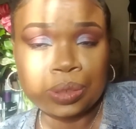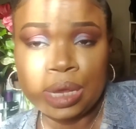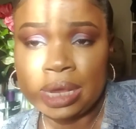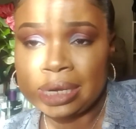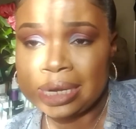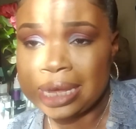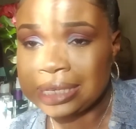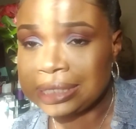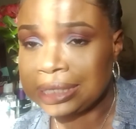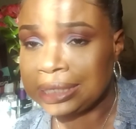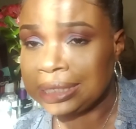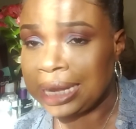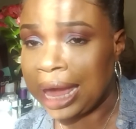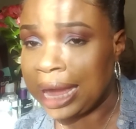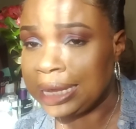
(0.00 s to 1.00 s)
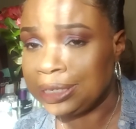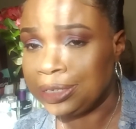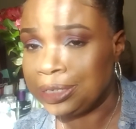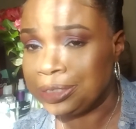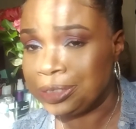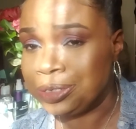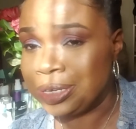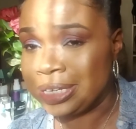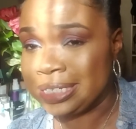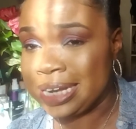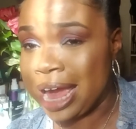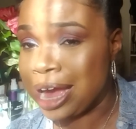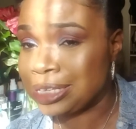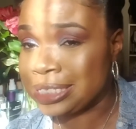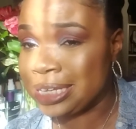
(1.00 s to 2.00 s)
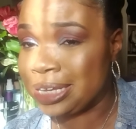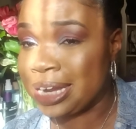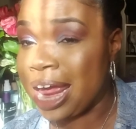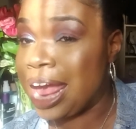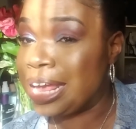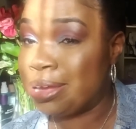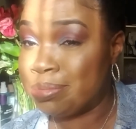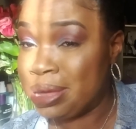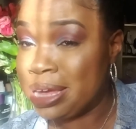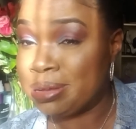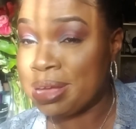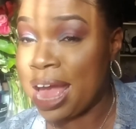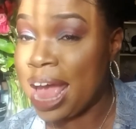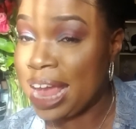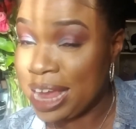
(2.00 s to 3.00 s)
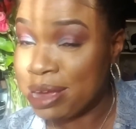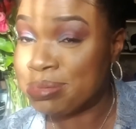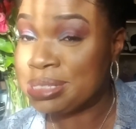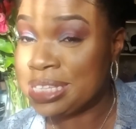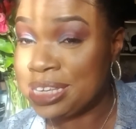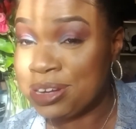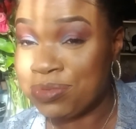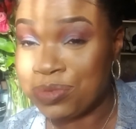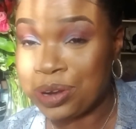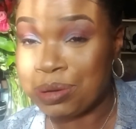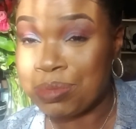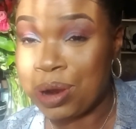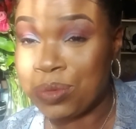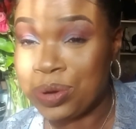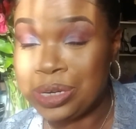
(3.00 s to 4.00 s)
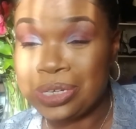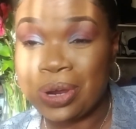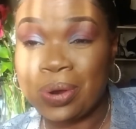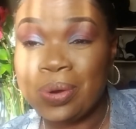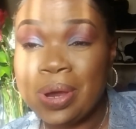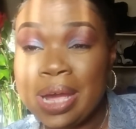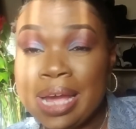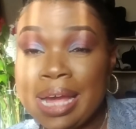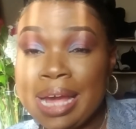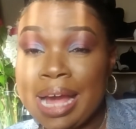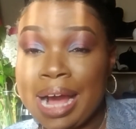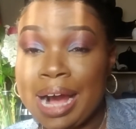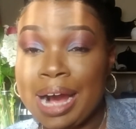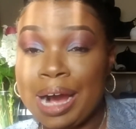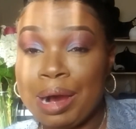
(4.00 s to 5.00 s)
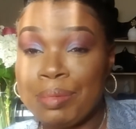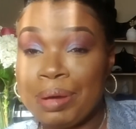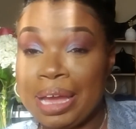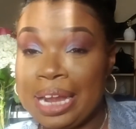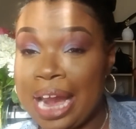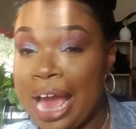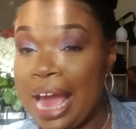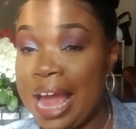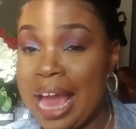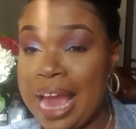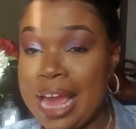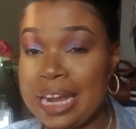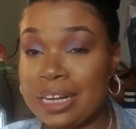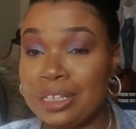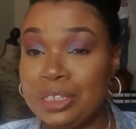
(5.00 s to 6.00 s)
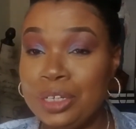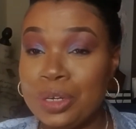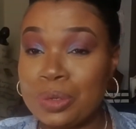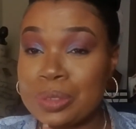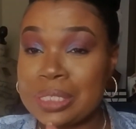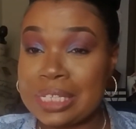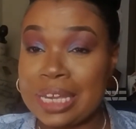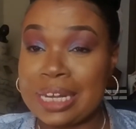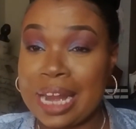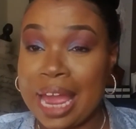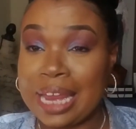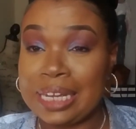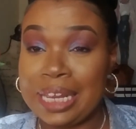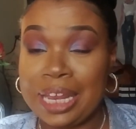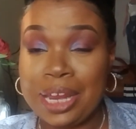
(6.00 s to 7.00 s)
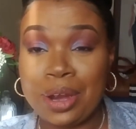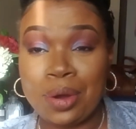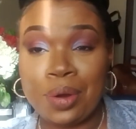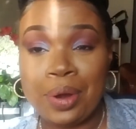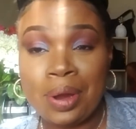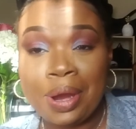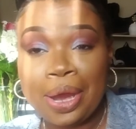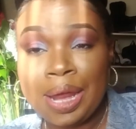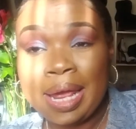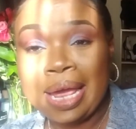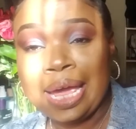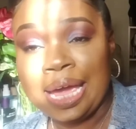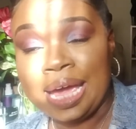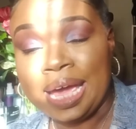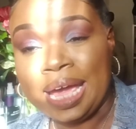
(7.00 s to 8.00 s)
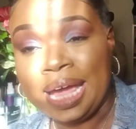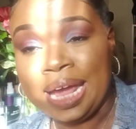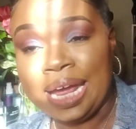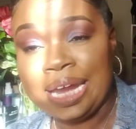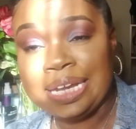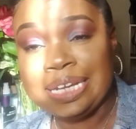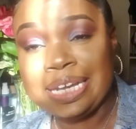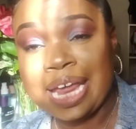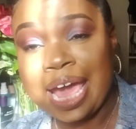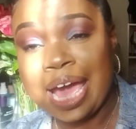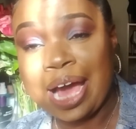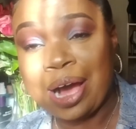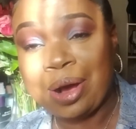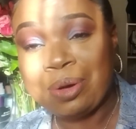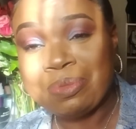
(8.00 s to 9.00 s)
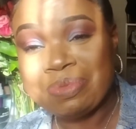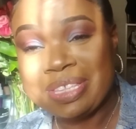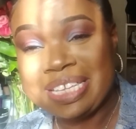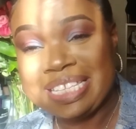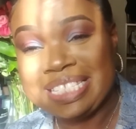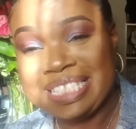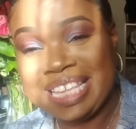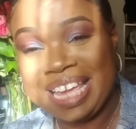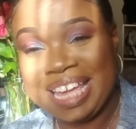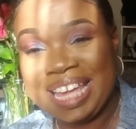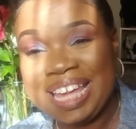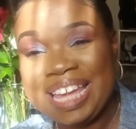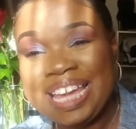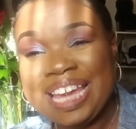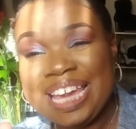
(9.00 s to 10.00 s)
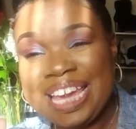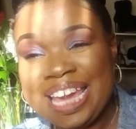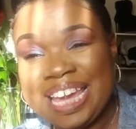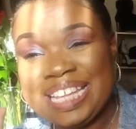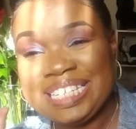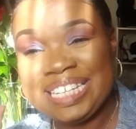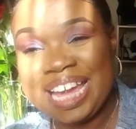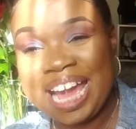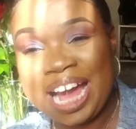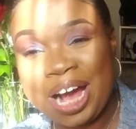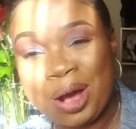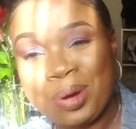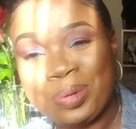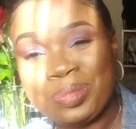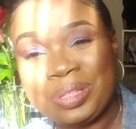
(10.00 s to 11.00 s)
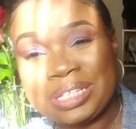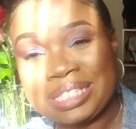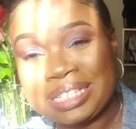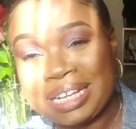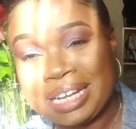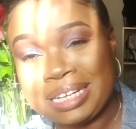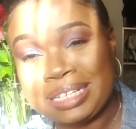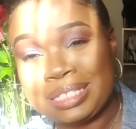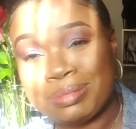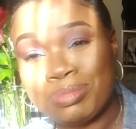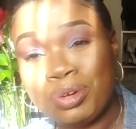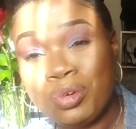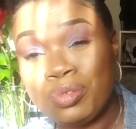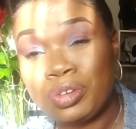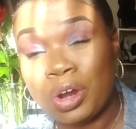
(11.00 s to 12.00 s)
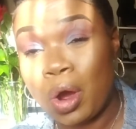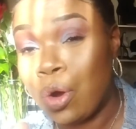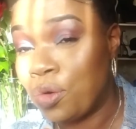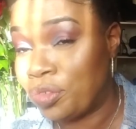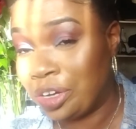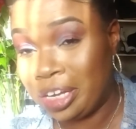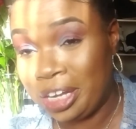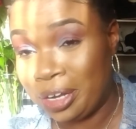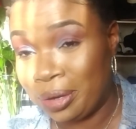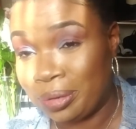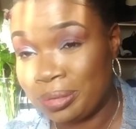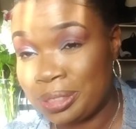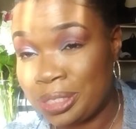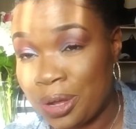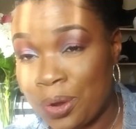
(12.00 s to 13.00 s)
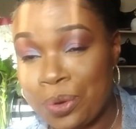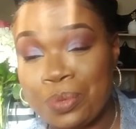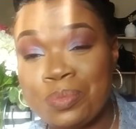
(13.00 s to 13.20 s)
that's the light. You can now tell I am sitting in front of my window. And I had a little sunlight here. And now, the sun has moved over here. So,